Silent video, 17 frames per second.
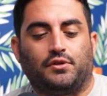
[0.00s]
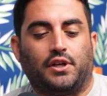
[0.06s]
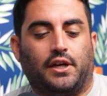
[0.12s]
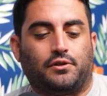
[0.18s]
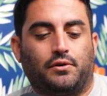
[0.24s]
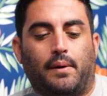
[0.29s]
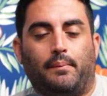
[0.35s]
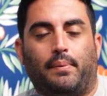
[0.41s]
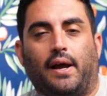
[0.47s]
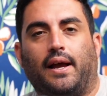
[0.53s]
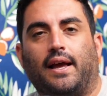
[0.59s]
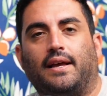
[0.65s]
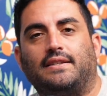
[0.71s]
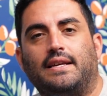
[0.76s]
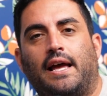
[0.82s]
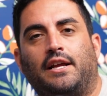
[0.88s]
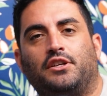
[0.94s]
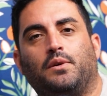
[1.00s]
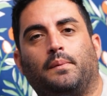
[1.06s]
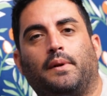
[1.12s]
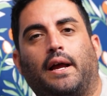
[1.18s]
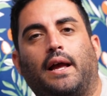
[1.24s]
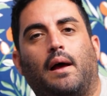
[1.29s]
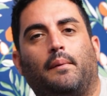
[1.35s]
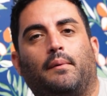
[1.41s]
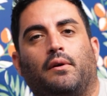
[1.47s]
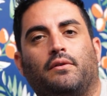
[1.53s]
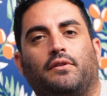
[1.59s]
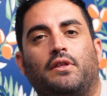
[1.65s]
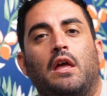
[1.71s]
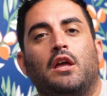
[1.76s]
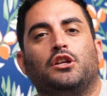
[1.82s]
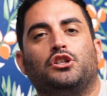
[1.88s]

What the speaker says: JTrain podcast at gmail.com. Here with